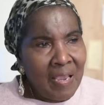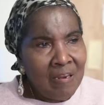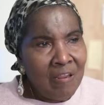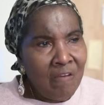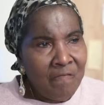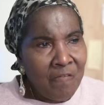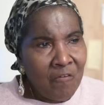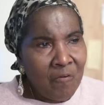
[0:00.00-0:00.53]
any
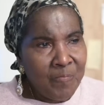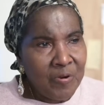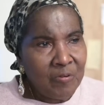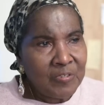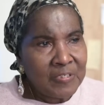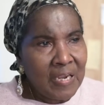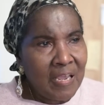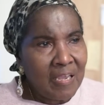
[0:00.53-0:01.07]
of our
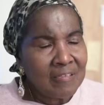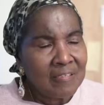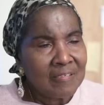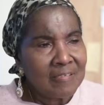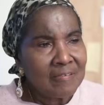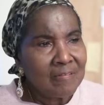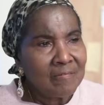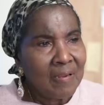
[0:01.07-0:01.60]
projects
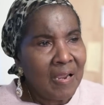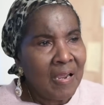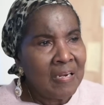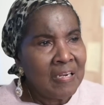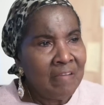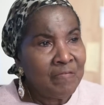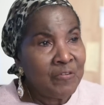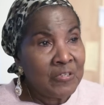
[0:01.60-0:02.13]
and
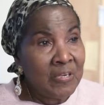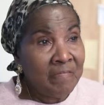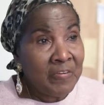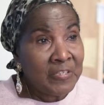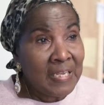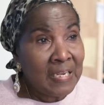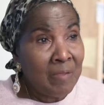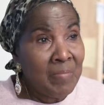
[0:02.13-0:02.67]
give
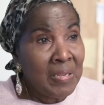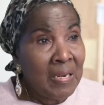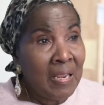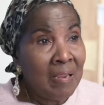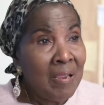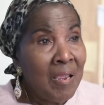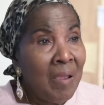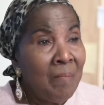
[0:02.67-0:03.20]
us any
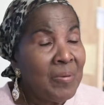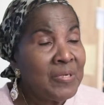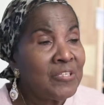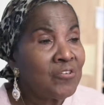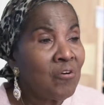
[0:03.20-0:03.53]
money, but it's